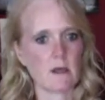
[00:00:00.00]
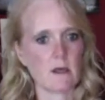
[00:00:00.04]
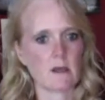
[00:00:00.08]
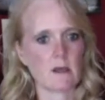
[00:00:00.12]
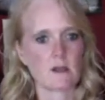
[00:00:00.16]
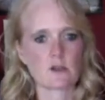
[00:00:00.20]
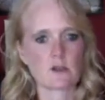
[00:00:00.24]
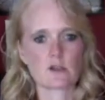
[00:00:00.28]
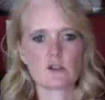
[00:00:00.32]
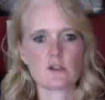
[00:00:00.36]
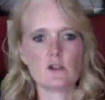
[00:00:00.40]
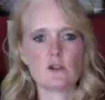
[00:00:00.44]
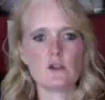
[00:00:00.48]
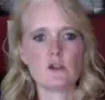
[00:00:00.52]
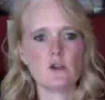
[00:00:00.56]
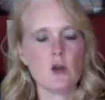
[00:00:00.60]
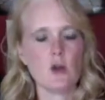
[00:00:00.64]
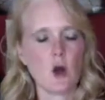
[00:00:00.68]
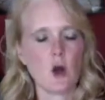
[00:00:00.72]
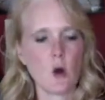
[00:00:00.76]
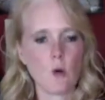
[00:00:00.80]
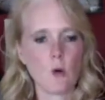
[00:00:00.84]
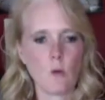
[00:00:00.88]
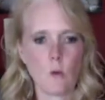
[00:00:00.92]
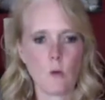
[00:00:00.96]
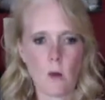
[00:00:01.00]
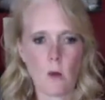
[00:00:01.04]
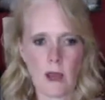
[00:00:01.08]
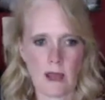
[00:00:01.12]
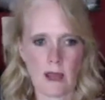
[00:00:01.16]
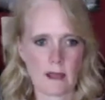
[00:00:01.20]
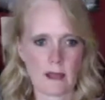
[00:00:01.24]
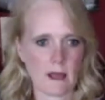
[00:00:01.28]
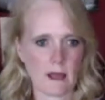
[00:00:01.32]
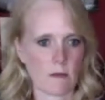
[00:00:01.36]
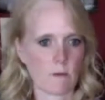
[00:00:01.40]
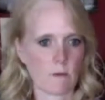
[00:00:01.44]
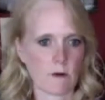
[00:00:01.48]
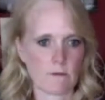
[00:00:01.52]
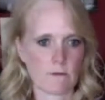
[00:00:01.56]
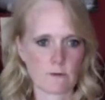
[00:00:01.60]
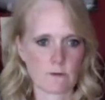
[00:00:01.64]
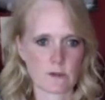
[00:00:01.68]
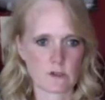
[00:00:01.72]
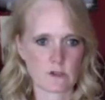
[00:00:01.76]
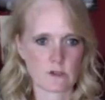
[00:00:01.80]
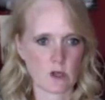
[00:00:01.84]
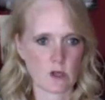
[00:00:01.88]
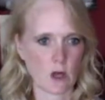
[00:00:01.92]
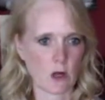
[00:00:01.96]
There's no way that would have
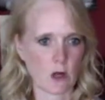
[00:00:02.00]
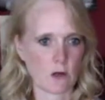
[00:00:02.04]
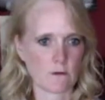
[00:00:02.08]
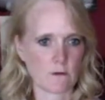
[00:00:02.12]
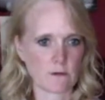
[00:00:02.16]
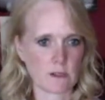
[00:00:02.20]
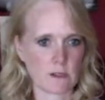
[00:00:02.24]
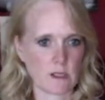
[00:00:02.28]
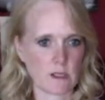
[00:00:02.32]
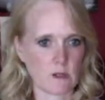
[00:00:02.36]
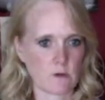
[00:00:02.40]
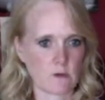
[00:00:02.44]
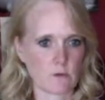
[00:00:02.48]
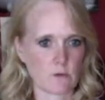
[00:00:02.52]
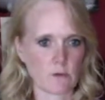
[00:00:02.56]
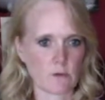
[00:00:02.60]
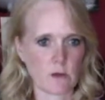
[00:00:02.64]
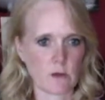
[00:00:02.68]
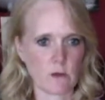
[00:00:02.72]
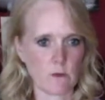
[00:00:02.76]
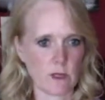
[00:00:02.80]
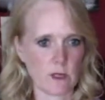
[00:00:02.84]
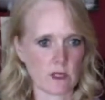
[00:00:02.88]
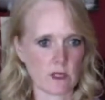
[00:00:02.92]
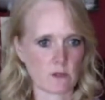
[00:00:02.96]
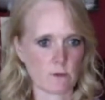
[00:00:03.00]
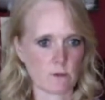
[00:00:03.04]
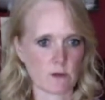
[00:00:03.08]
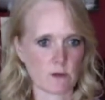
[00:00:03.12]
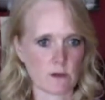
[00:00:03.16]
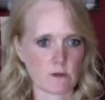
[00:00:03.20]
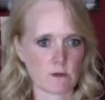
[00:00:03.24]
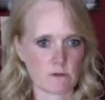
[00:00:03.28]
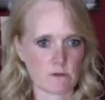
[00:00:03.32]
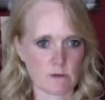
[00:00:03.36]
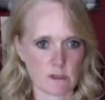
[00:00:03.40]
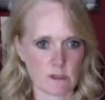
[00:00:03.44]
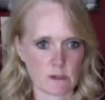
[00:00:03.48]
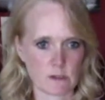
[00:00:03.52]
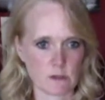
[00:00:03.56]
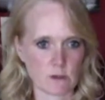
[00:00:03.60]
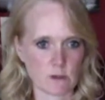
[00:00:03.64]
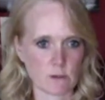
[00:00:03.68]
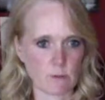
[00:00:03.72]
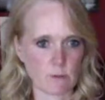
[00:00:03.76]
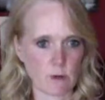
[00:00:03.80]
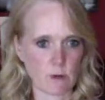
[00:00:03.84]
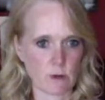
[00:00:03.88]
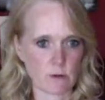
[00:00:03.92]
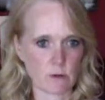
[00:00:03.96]
resolved in 3 weeks with the traditional
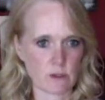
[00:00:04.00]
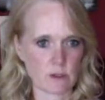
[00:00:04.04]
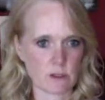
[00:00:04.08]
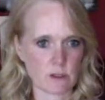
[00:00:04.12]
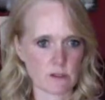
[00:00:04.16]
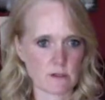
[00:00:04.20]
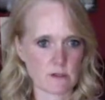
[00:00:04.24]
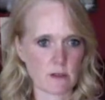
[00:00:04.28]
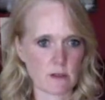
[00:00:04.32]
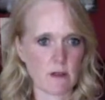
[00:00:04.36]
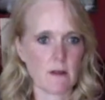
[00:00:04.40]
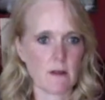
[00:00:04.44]
approaches.